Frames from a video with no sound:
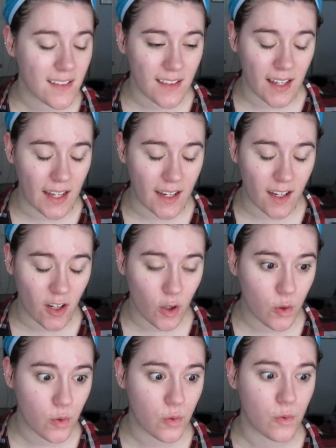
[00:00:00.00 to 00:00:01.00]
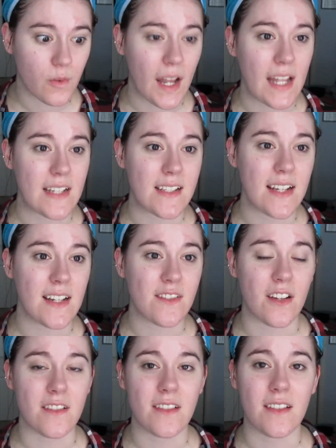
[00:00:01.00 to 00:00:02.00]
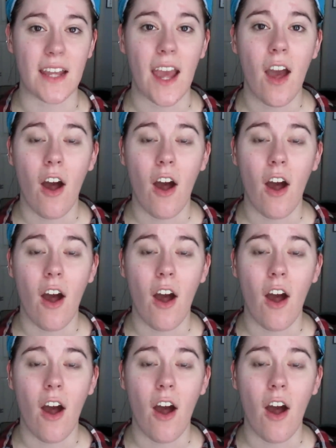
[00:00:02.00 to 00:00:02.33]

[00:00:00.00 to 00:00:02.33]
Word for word: like crazy exhausted. Like,